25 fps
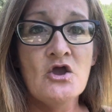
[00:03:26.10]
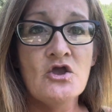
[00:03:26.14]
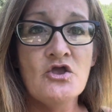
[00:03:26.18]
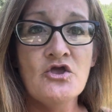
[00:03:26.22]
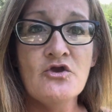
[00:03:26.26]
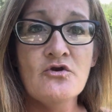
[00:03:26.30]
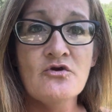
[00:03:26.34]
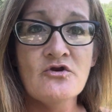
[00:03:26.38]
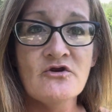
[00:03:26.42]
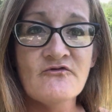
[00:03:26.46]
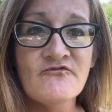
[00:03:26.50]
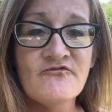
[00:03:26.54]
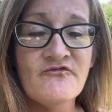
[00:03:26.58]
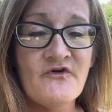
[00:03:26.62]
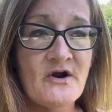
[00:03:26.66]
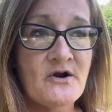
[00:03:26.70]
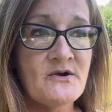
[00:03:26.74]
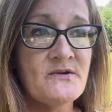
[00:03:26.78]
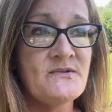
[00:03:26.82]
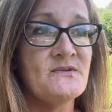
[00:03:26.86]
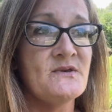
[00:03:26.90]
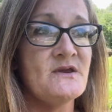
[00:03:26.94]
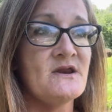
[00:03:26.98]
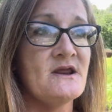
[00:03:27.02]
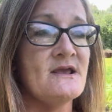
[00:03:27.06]

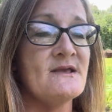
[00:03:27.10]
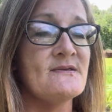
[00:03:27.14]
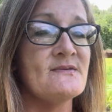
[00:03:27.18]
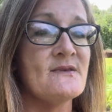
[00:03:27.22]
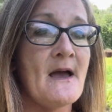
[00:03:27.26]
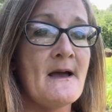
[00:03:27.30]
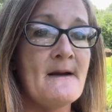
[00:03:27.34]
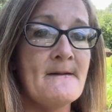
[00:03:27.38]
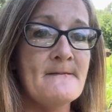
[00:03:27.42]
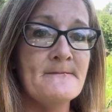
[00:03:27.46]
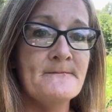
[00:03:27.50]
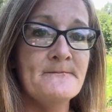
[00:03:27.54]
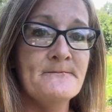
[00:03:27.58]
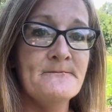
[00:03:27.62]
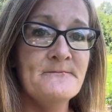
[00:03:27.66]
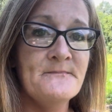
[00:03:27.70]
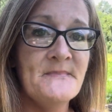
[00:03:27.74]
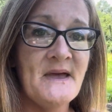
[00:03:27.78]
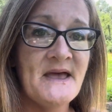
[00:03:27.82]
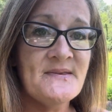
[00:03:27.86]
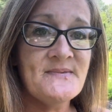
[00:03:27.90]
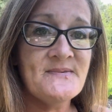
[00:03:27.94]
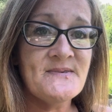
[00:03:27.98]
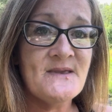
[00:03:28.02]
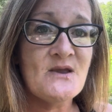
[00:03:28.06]
universities
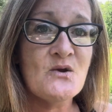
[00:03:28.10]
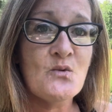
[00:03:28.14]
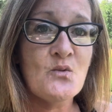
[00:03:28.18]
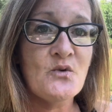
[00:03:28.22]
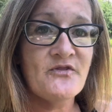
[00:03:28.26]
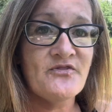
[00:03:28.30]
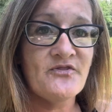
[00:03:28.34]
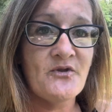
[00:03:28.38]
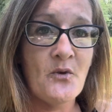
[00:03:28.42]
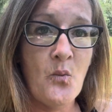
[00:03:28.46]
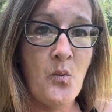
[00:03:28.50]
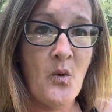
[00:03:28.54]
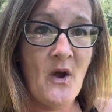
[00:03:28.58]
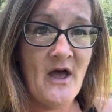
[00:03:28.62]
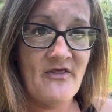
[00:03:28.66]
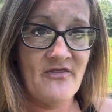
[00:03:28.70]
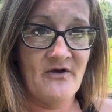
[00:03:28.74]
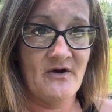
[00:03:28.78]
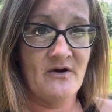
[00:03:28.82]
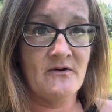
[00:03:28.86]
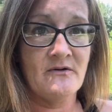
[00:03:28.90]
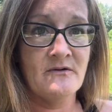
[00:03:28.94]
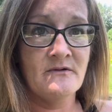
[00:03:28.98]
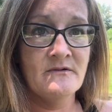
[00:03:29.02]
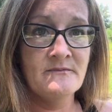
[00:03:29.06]
messing with the
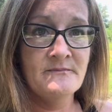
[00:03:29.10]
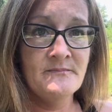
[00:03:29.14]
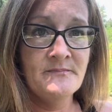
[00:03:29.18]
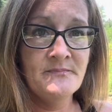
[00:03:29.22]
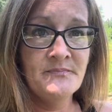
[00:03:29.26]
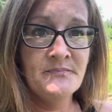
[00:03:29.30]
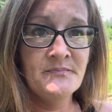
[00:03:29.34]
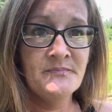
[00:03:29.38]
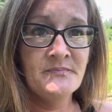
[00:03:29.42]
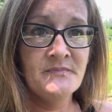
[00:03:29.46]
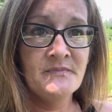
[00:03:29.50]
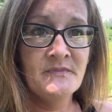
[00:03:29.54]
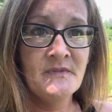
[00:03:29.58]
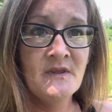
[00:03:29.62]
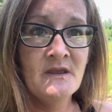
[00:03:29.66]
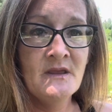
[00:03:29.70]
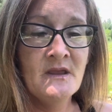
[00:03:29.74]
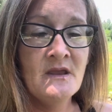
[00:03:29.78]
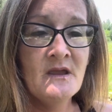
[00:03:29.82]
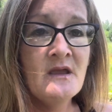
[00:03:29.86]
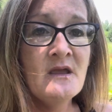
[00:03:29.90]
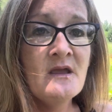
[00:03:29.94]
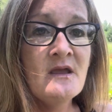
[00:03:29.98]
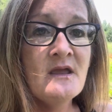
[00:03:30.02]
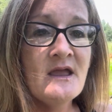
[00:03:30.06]
weather.
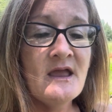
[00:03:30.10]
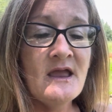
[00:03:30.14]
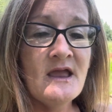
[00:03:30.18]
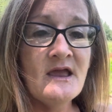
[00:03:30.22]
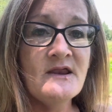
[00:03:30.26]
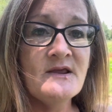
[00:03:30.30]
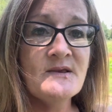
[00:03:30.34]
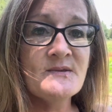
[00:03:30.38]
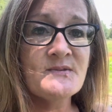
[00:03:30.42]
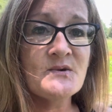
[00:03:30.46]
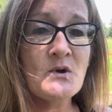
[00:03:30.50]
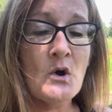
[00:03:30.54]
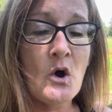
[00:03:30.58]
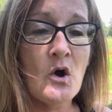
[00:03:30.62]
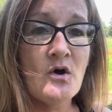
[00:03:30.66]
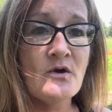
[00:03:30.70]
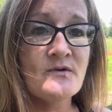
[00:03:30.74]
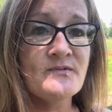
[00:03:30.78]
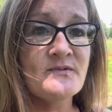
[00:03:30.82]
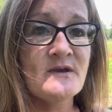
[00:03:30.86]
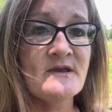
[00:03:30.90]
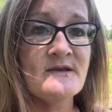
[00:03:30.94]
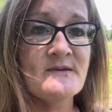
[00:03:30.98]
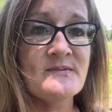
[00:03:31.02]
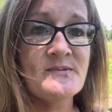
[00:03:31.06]
It is
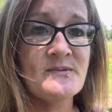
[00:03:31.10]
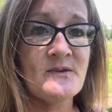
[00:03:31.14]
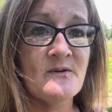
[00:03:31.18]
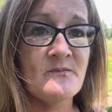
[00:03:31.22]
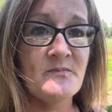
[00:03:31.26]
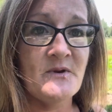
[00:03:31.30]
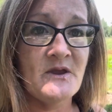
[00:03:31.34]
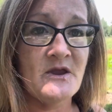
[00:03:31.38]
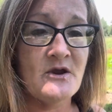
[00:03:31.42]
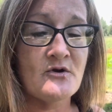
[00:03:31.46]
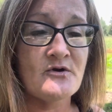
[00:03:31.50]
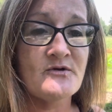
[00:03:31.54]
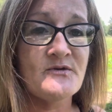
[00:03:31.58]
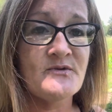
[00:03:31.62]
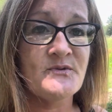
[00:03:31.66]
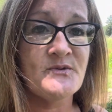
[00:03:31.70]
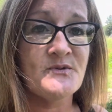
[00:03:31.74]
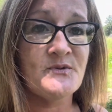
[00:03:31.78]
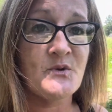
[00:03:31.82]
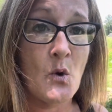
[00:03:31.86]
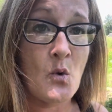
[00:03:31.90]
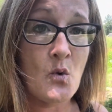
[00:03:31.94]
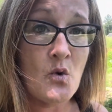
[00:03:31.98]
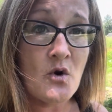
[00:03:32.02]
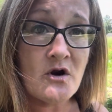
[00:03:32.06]
causing severe
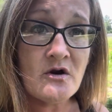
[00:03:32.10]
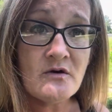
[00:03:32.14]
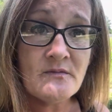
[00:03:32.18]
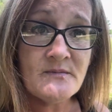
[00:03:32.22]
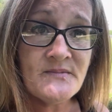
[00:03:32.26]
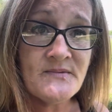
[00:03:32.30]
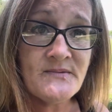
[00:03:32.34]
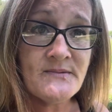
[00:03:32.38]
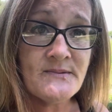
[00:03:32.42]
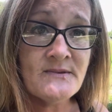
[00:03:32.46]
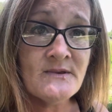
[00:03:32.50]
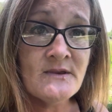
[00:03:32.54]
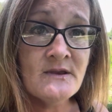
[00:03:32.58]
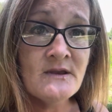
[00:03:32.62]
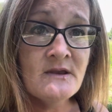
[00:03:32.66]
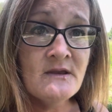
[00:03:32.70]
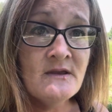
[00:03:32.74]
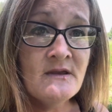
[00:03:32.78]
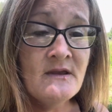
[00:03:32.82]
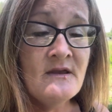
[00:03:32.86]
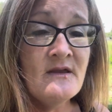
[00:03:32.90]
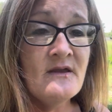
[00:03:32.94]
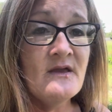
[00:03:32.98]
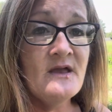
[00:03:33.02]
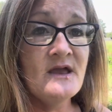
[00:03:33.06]
storms.
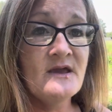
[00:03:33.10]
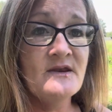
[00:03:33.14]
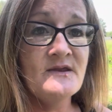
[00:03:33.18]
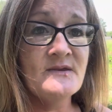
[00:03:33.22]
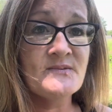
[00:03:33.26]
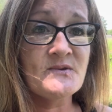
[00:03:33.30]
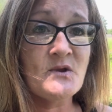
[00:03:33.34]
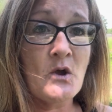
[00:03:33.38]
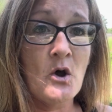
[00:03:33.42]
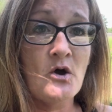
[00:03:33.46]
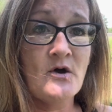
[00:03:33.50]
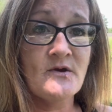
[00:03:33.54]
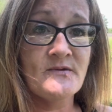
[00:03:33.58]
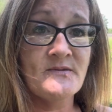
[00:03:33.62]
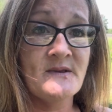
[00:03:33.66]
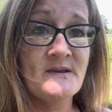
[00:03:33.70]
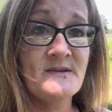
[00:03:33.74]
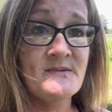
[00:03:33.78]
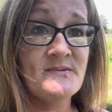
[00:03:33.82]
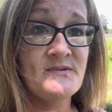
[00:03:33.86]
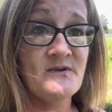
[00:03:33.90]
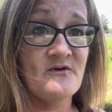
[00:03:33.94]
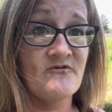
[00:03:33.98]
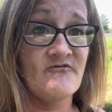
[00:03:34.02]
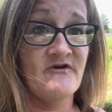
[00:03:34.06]
It is causing
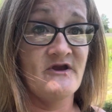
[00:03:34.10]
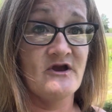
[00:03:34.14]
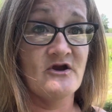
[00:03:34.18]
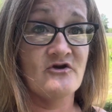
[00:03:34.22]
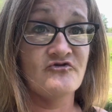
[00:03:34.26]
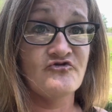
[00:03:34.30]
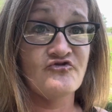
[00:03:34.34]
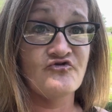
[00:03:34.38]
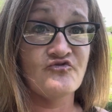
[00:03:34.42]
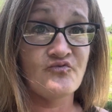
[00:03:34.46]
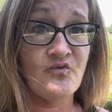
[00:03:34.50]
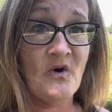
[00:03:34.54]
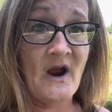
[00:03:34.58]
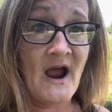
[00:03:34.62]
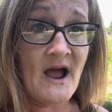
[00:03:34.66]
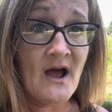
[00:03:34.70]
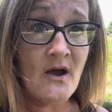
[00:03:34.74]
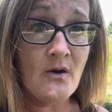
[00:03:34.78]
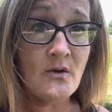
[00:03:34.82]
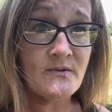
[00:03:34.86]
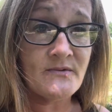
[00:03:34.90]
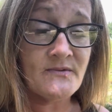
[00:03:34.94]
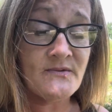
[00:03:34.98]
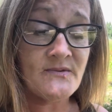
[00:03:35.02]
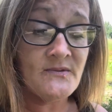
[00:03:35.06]
severe
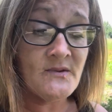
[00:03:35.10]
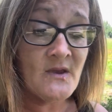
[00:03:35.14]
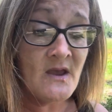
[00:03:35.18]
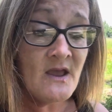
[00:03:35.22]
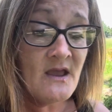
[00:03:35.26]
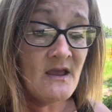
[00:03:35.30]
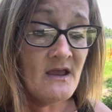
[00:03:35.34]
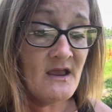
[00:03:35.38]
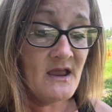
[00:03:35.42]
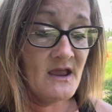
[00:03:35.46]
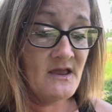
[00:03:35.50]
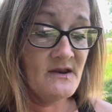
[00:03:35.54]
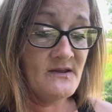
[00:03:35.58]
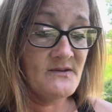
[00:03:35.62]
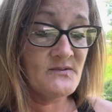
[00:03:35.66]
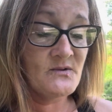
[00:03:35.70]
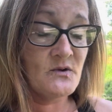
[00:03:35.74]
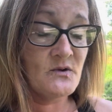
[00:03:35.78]
droughts. It is